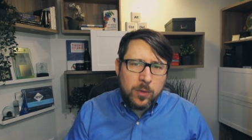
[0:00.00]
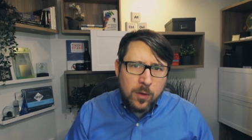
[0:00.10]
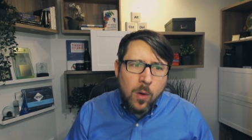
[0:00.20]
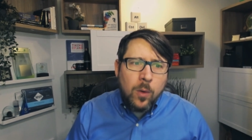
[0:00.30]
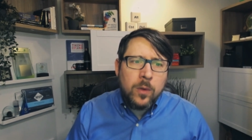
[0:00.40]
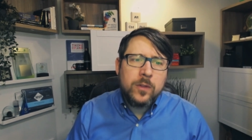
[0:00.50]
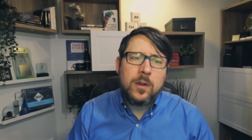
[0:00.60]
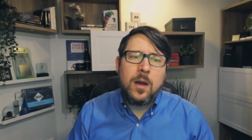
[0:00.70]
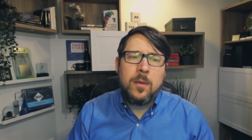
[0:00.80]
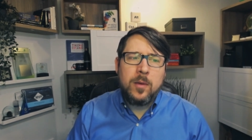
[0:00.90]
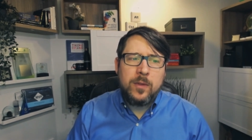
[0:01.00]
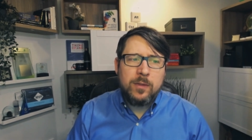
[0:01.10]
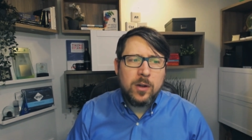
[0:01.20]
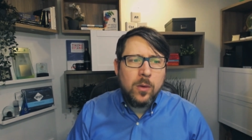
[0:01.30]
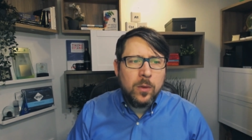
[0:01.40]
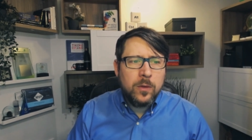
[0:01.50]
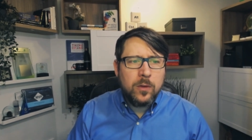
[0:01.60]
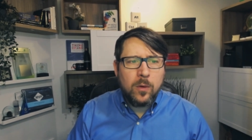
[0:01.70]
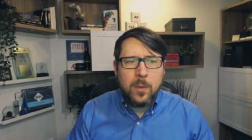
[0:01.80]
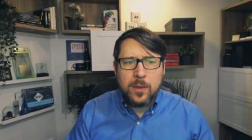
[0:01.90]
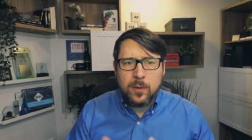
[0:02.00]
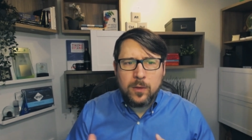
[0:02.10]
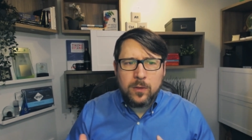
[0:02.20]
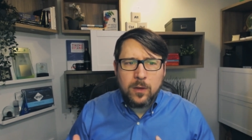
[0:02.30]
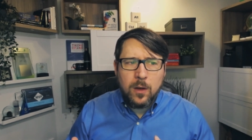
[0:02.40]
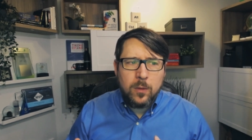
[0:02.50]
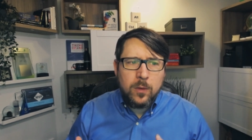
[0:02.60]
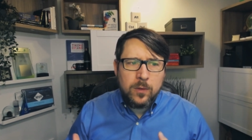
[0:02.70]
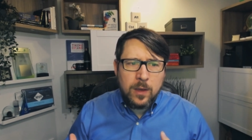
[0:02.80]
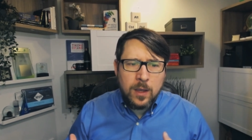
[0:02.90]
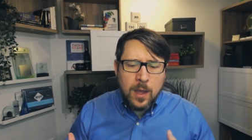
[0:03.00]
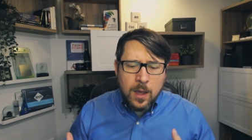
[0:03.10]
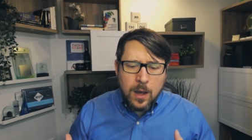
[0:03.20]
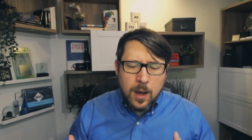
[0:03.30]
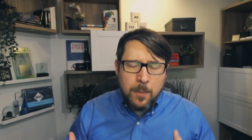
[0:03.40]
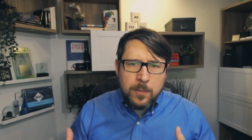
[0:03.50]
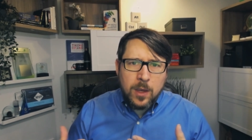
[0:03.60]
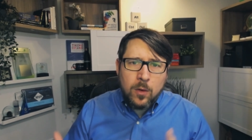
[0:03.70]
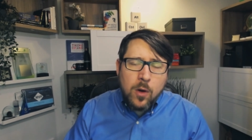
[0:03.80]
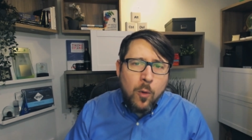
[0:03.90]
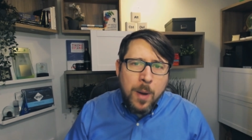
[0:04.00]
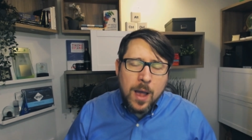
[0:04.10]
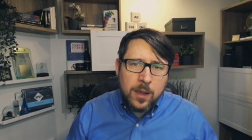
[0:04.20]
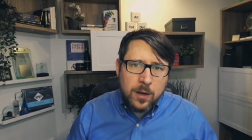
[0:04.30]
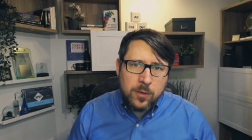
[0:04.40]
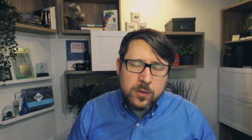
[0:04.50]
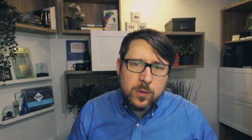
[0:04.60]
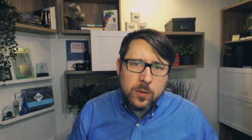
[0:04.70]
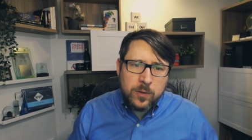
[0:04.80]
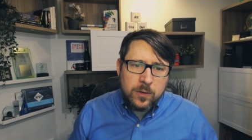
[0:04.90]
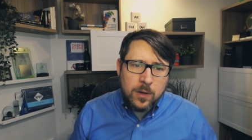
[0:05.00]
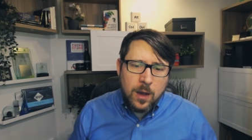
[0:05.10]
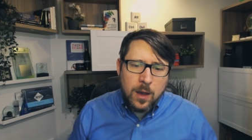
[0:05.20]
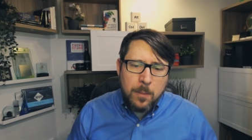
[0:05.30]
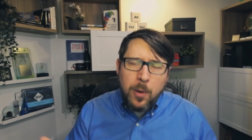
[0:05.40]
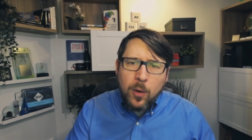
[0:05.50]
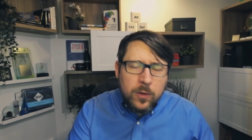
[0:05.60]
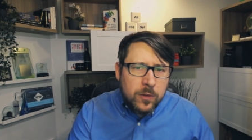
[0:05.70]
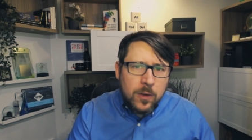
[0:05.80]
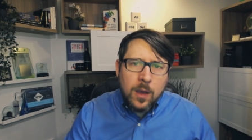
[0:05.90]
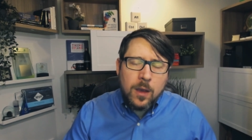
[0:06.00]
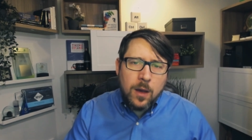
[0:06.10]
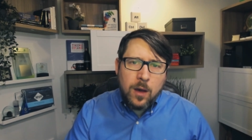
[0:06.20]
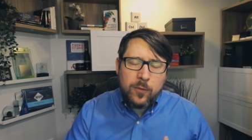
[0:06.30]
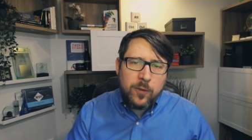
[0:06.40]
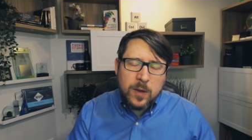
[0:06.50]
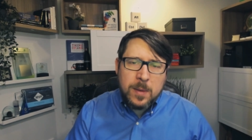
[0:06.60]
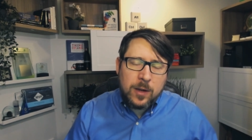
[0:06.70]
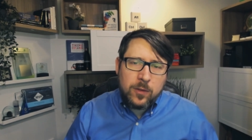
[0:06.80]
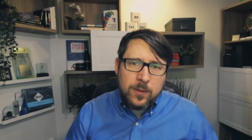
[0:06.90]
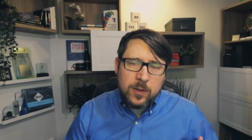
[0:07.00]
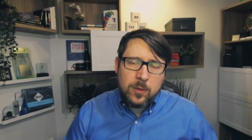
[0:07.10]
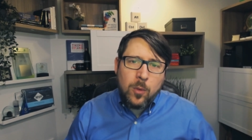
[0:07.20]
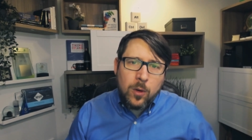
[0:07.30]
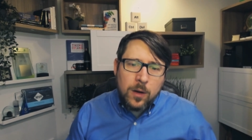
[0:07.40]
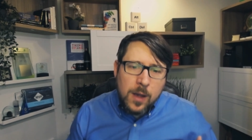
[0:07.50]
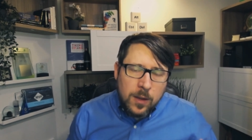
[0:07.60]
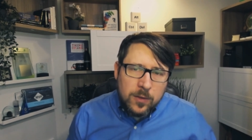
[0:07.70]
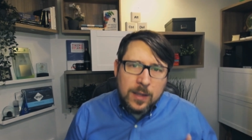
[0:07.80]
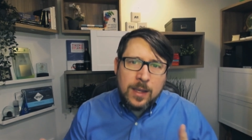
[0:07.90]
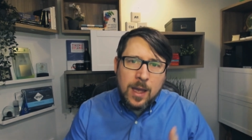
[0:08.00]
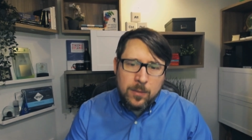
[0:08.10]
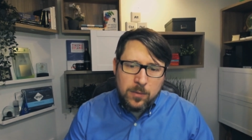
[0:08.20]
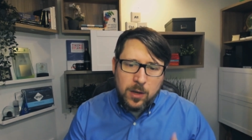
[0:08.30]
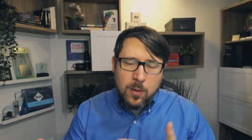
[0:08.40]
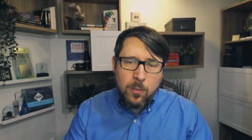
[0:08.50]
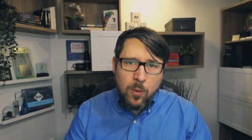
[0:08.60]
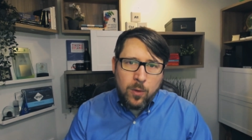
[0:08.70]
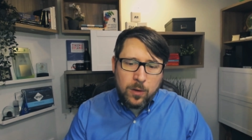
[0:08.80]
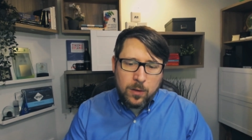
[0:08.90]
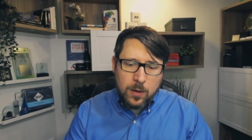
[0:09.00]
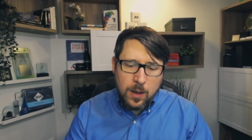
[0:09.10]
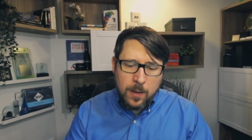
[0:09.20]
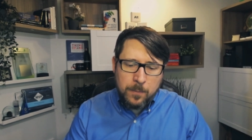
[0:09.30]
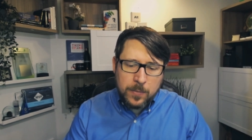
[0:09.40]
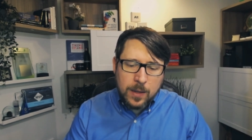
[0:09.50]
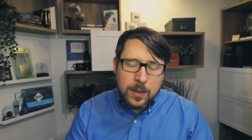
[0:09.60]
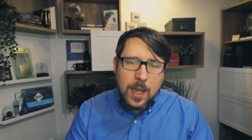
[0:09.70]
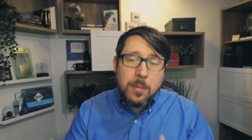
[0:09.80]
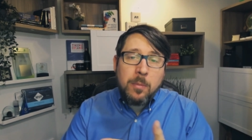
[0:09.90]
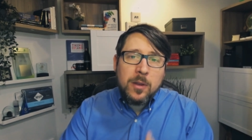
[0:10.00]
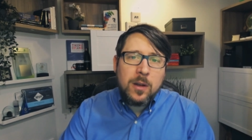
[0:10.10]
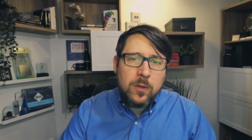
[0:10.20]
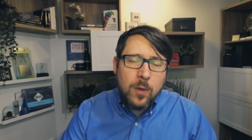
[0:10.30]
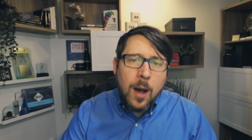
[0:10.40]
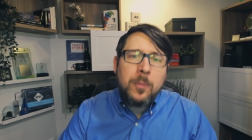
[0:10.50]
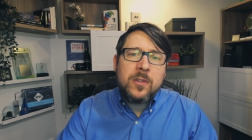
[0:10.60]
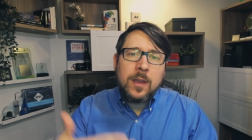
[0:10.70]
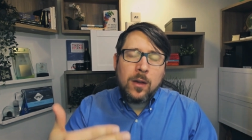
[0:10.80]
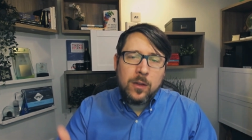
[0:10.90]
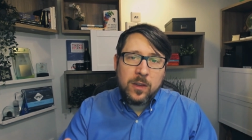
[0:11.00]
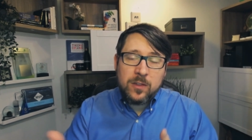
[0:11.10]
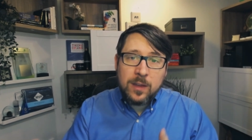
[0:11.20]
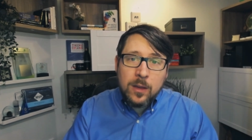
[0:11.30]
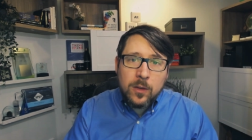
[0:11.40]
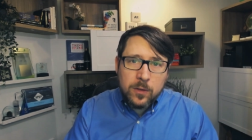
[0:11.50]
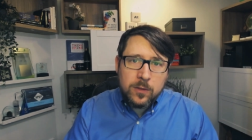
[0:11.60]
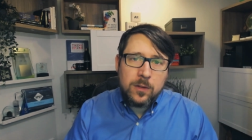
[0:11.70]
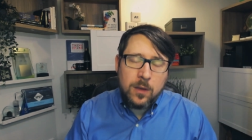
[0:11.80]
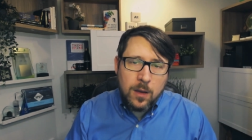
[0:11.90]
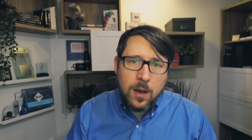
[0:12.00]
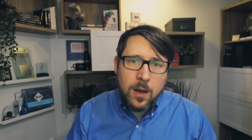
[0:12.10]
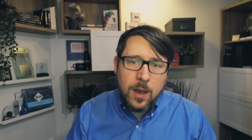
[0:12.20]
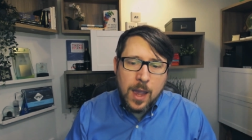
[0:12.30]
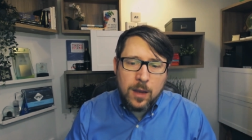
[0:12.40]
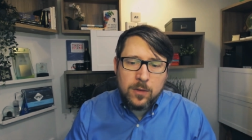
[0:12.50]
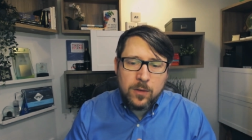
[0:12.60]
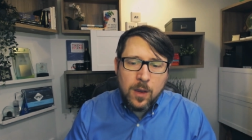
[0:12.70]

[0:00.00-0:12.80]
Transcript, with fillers: with goals uh, in Viva Goals, or whether it's you know using um, you know Copilot and other tools, uh, Pulse uh, for feedback surveys and more to get you know more um, capability to upskill the skills uh, and